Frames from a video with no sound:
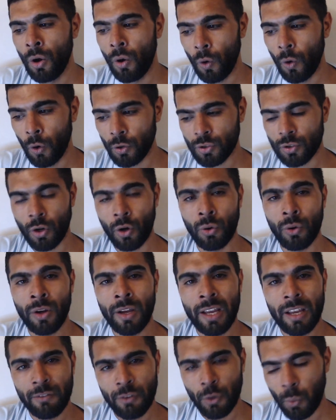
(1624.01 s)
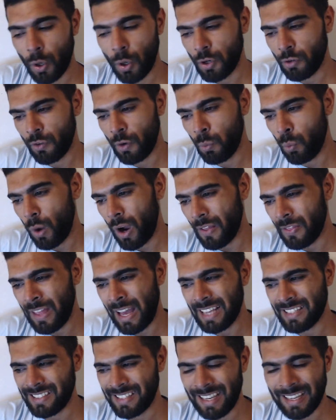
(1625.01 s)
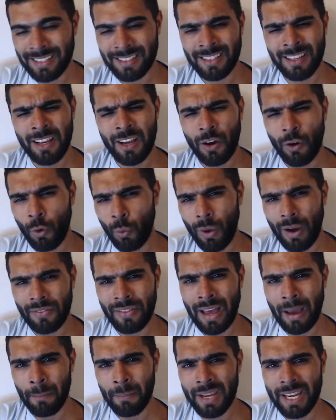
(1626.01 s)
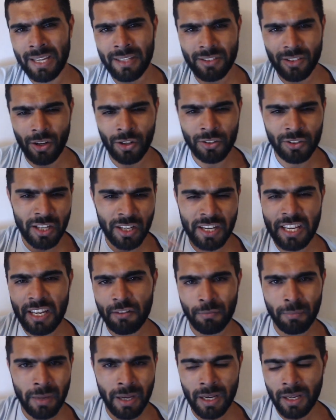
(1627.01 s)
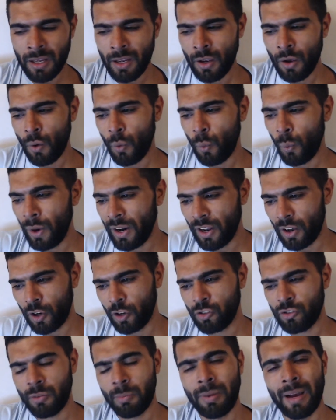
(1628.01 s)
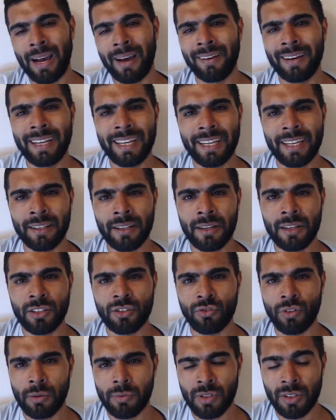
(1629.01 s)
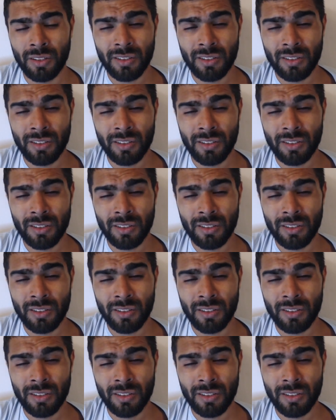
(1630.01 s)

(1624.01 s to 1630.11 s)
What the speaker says: Also, if you're wondering what that says or what that means underneath me, win £100, link in the description.